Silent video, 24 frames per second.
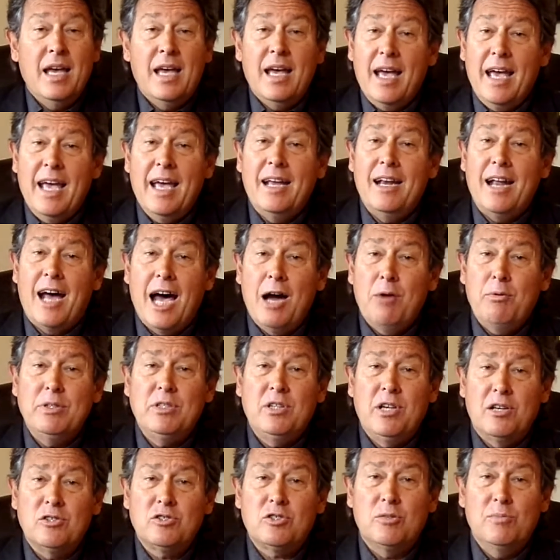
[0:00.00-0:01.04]
And I would
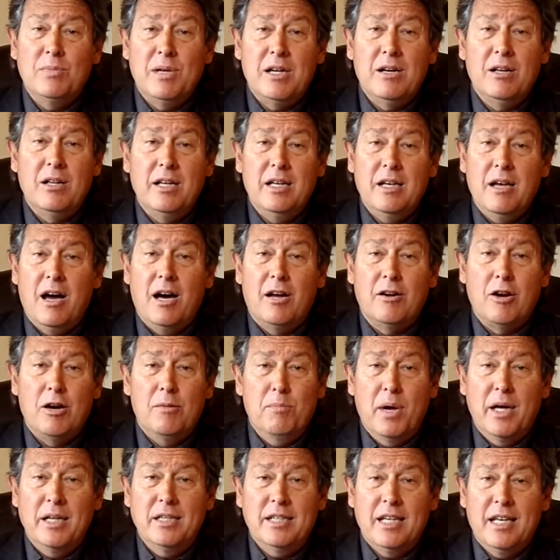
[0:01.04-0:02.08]
customarily, on our
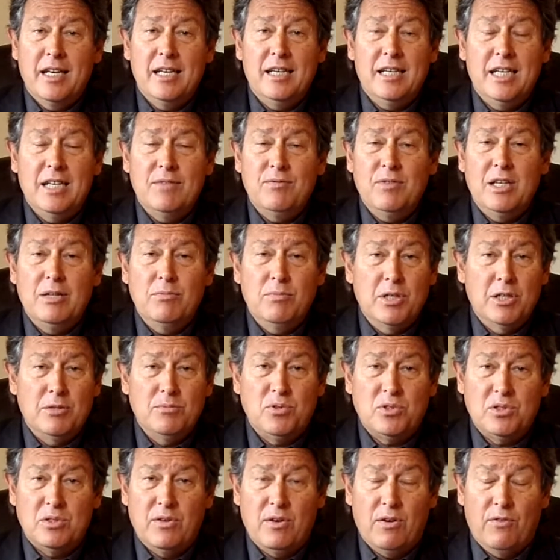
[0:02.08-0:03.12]
Monday evening
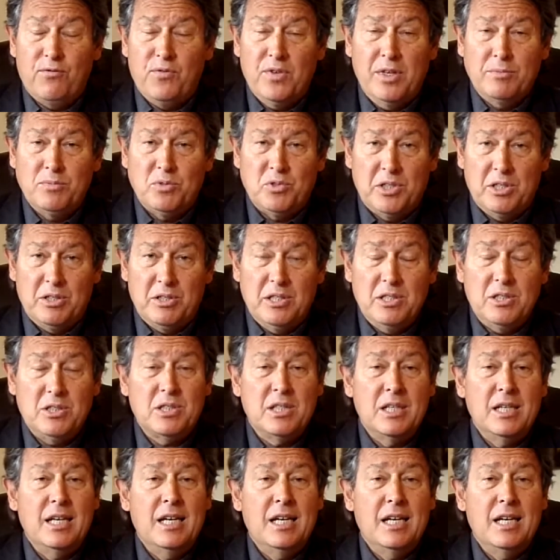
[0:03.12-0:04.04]
film series,